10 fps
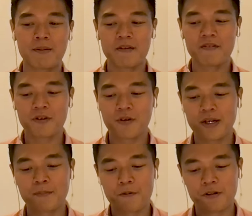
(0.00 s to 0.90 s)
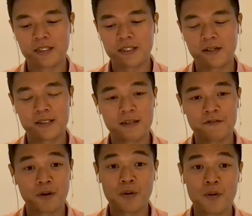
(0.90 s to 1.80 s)
I mean, even though in the books itself, there's
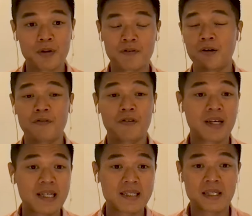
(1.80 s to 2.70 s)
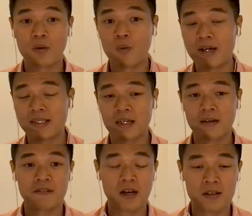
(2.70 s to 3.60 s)
different quotes, you know, from the East and the West
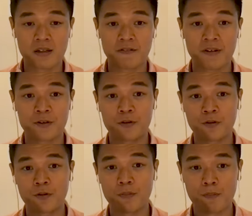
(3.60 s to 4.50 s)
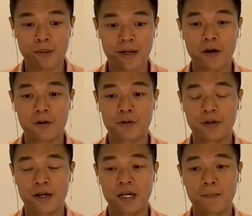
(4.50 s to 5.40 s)
kind of philosophy to make it all
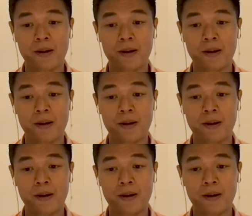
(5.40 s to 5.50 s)
together.